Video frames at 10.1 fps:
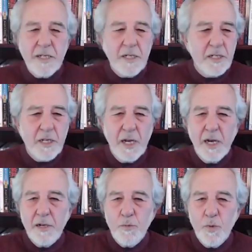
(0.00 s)
is
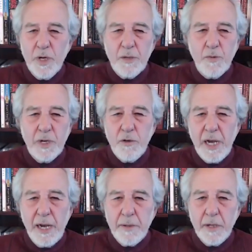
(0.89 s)
really what you
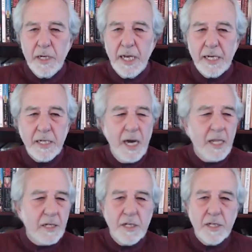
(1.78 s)
have,
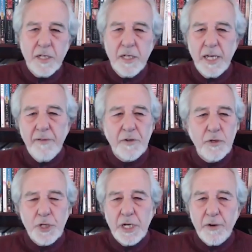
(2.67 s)
acknowledge is an
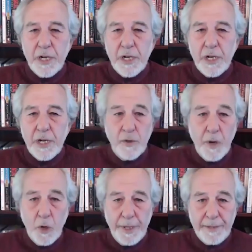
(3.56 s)
evolutionary upheaval
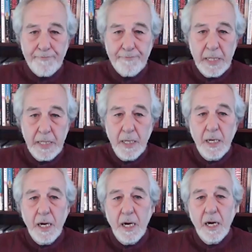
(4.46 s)
moment.
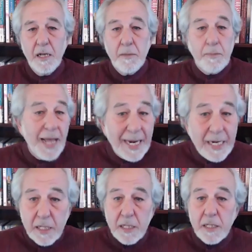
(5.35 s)
The
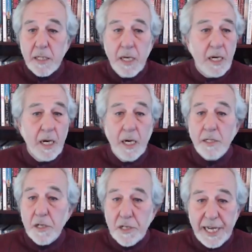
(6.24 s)
planet is
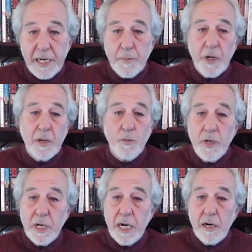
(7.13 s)
unsustainable, and
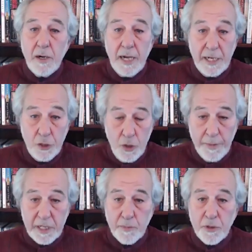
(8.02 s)
we are, as
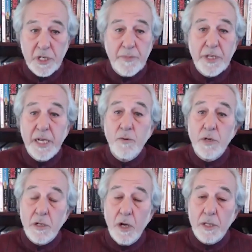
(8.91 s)
humans, precipitating
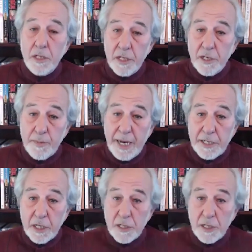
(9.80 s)
what is called the sixth
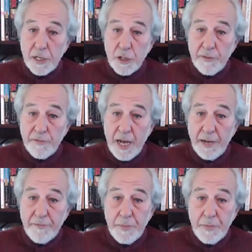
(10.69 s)
mass extinction of life.